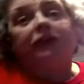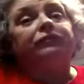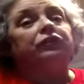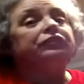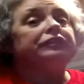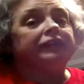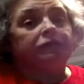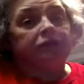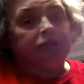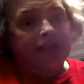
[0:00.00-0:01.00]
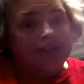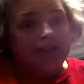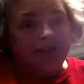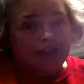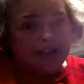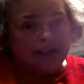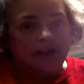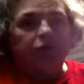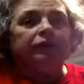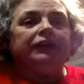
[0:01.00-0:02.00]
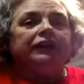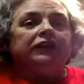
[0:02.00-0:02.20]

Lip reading: my first attempt at making a video,